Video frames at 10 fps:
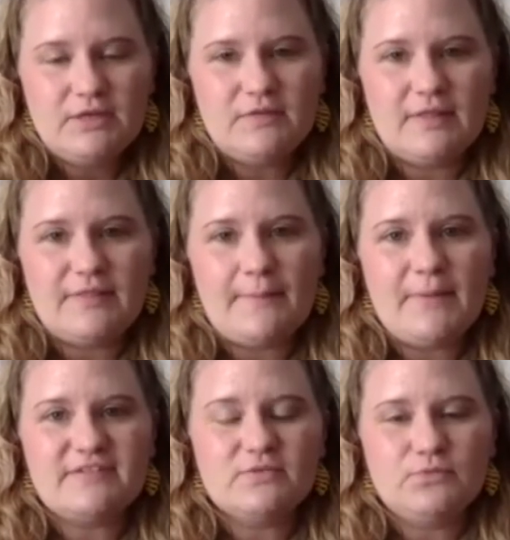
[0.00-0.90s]
That
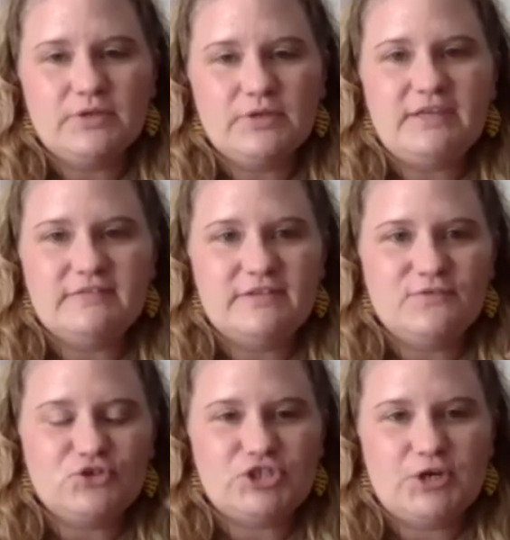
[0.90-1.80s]
makes it really easy for
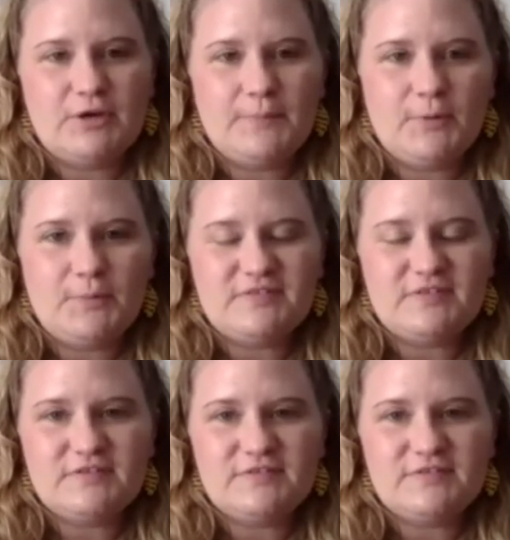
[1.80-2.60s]
sharing purposes.